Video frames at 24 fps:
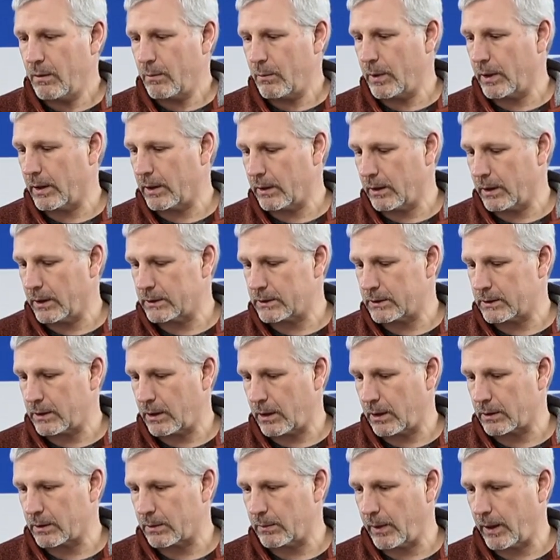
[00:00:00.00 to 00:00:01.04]
But let's
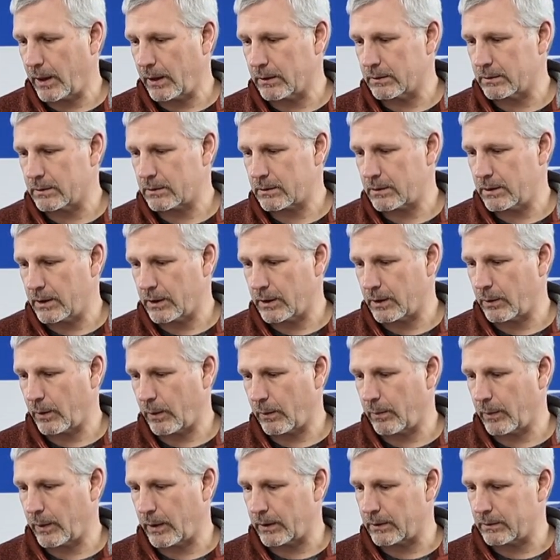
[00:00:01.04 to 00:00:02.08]
talk about the
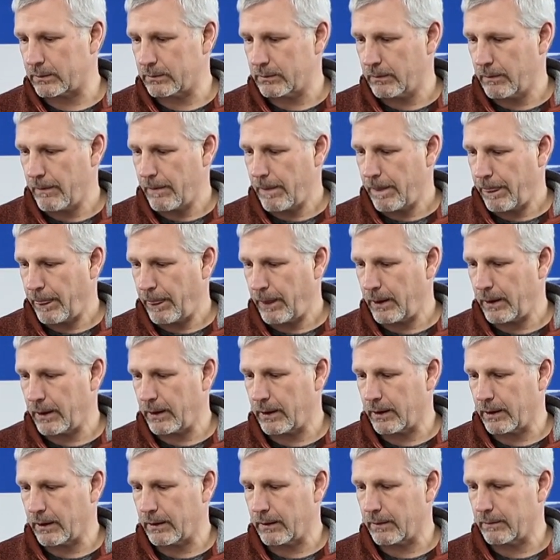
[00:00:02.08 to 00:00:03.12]
equipment.
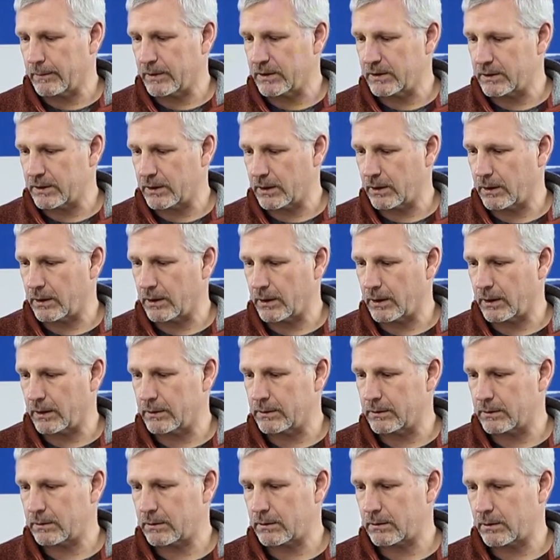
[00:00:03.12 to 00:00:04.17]
You see this
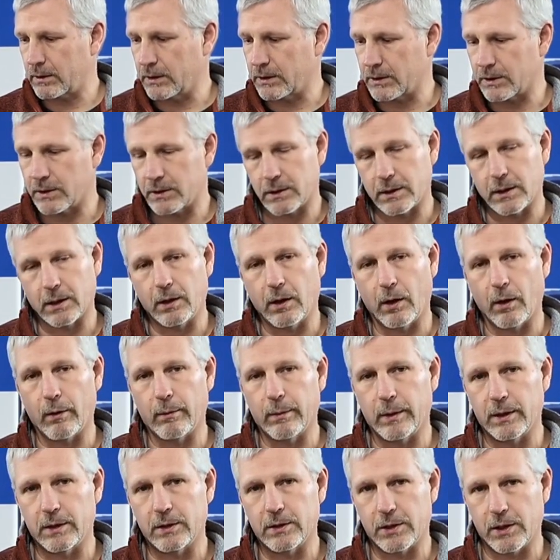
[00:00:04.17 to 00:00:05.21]
is the
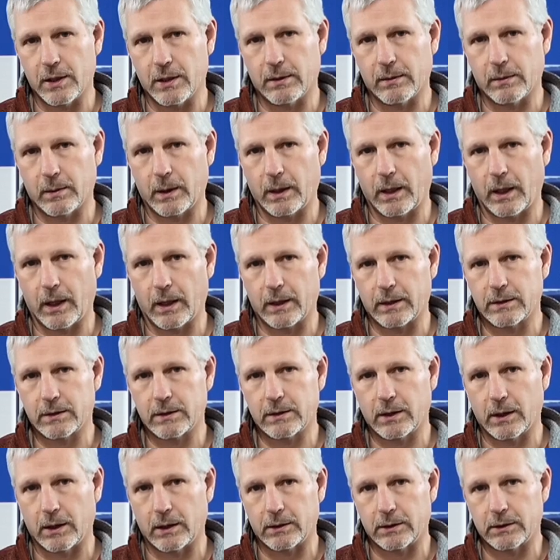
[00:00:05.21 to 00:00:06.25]
Garmin G3X
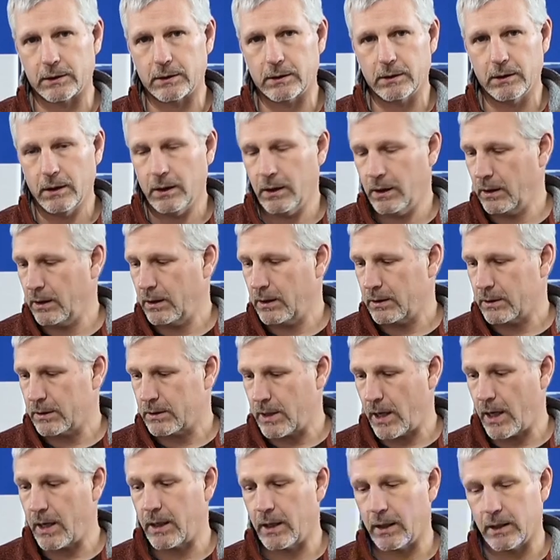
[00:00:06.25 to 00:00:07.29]
Touch
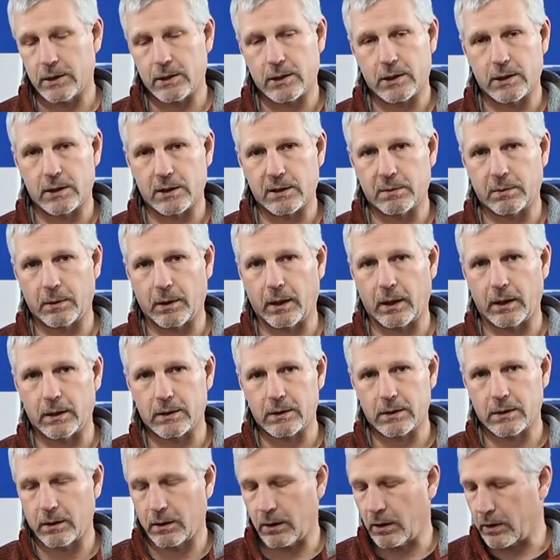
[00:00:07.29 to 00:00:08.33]
10-inch display.
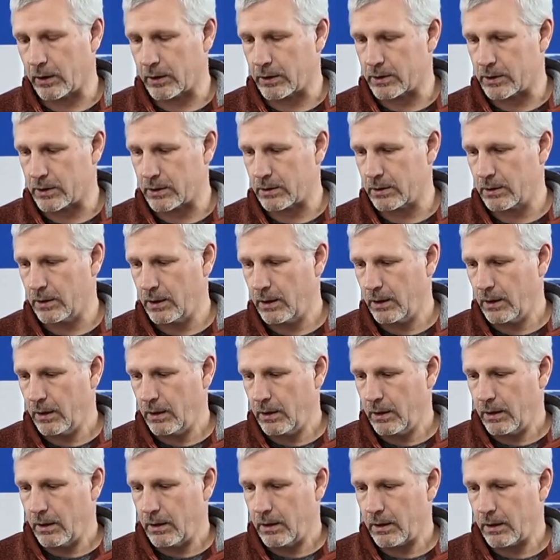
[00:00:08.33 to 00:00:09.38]
It's the
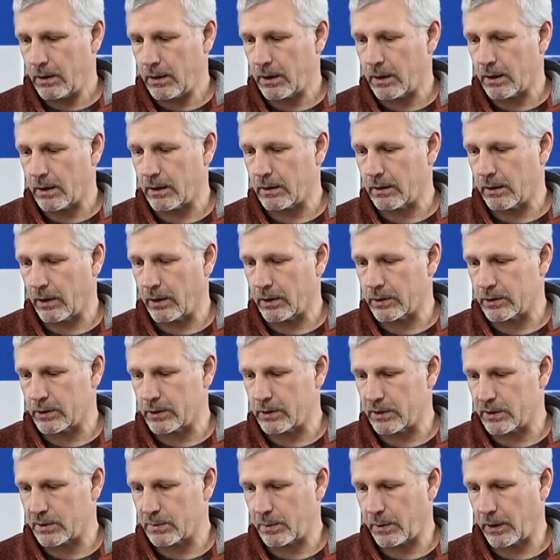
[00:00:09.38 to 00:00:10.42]
larger
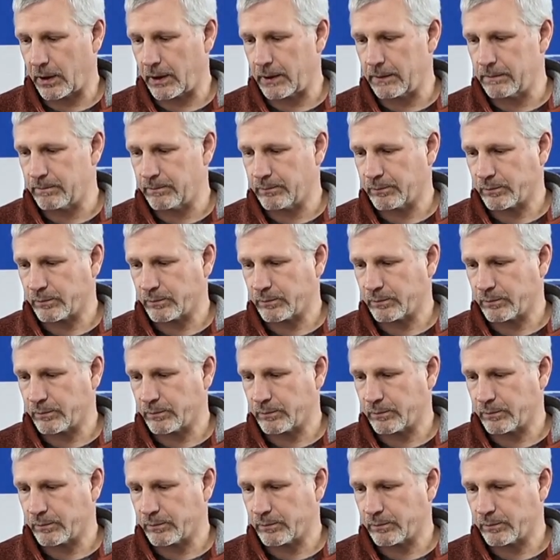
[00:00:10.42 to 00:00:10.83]
display.